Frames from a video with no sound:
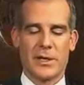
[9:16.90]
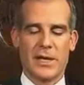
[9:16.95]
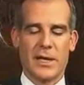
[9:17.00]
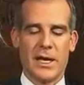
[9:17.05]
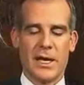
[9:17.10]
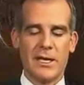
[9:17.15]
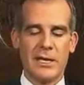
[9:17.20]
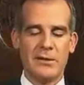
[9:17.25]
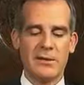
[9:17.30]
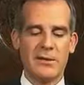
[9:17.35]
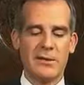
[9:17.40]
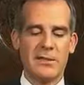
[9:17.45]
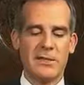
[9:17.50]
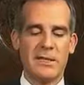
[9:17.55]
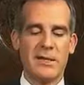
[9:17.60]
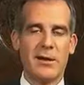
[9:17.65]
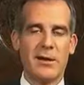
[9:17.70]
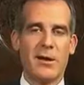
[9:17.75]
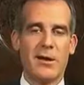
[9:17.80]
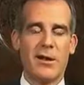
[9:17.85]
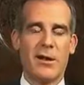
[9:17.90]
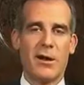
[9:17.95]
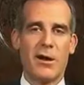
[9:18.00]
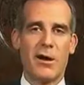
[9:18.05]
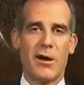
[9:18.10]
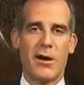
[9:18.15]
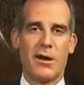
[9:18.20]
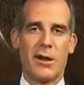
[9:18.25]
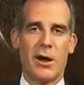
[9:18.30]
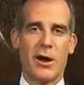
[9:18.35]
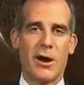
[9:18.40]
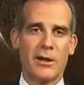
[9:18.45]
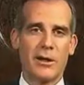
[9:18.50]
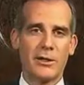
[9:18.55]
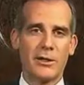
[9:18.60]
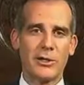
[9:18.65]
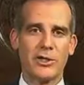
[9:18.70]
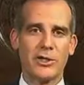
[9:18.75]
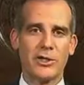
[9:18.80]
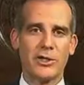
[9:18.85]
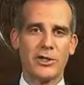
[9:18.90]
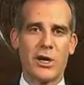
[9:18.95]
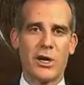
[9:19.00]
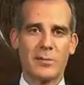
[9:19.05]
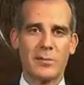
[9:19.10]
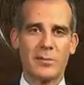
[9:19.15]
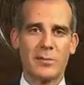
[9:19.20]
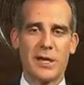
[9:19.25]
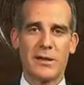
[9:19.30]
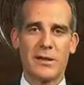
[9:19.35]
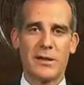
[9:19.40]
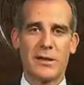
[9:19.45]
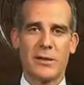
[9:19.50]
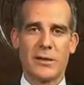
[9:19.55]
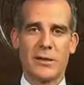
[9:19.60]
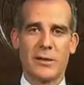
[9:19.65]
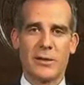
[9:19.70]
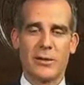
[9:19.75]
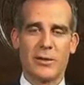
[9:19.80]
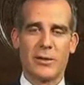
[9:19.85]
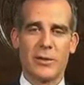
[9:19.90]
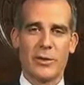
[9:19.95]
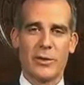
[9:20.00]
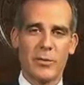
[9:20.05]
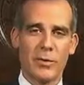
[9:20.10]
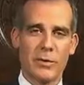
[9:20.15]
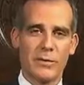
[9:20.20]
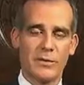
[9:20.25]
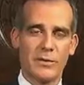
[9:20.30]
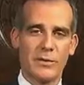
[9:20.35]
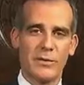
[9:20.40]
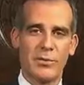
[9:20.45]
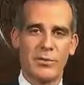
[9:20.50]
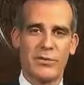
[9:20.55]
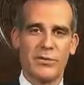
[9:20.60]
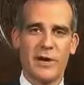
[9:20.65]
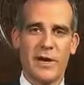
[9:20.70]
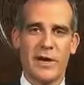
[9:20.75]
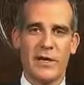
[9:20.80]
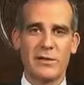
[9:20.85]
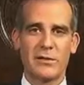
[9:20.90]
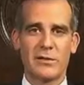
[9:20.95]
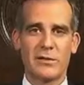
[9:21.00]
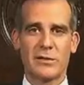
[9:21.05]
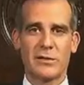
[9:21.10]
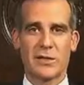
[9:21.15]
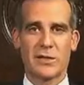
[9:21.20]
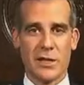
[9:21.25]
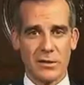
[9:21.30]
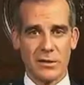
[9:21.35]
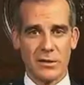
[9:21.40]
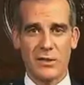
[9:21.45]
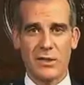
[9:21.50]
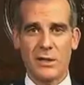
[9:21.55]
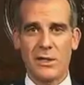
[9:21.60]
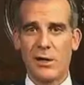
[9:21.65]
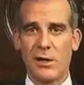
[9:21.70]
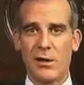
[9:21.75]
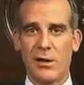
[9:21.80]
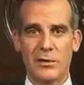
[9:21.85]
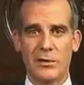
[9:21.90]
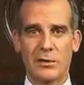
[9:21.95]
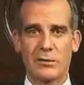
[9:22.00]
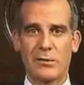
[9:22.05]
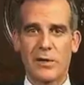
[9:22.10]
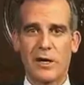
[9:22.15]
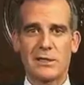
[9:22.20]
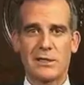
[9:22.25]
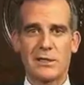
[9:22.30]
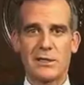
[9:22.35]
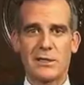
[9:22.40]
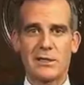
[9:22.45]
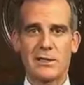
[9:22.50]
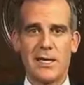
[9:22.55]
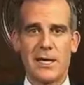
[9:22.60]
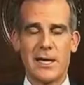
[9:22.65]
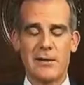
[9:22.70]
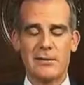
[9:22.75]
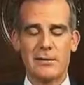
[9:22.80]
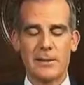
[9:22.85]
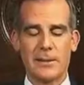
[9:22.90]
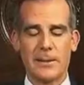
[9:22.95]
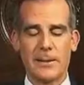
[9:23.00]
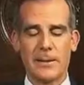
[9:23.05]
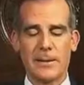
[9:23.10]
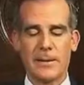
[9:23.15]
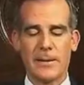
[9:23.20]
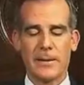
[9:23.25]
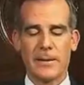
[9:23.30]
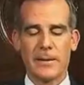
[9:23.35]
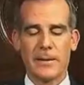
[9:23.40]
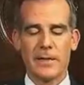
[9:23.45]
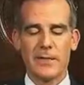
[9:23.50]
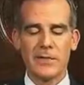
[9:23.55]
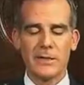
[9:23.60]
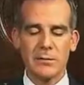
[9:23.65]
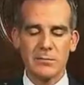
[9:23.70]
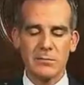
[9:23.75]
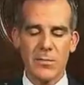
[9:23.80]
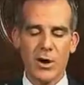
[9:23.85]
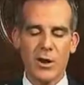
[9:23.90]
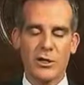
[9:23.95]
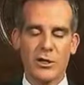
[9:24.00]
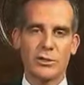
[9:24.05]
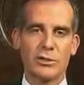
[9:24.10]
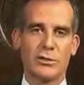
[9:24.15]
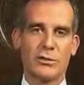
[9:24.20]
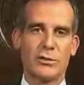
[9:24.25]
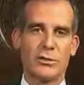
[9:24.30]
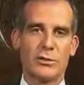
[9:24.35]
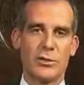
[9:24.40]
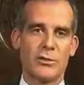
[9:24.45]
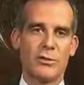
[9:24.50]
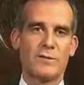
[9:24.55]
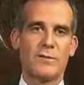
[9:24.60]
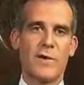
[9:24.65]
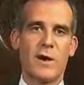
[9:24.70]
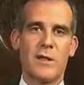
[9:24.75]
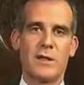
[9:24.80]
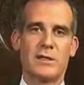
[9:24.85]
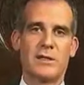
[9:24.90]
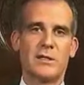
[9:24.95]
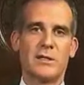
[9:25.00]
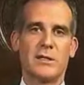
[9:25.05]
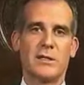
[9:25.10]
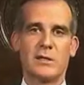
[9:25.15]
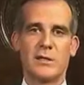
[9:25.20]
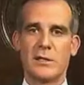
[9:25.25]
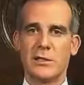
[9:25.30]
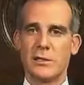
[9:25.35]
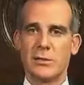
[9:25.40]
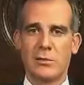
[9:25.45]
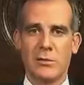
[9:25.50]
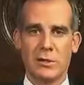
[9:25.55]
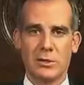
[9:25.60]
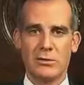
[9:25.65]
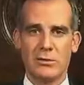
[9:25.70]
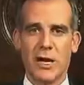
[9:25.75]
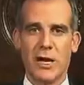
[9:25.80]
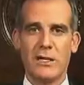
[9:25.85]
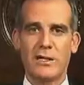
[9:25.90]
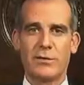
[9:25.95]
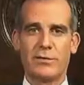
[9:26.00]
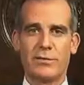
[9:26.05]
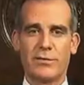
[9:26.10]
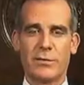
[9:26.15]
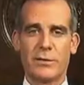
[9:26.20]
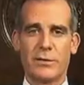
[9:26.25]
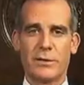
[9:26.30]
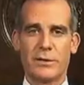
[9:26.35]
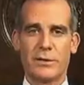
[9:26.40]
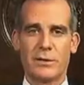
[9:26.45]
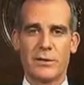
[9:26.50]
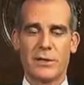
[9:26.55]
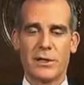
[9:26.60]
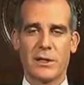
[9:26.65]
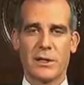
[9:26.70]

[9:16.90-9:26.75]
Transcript: And here at City Hall, our job together with our Board of Supervisors and other city halls across this county is to marshal those volunteers into a united force,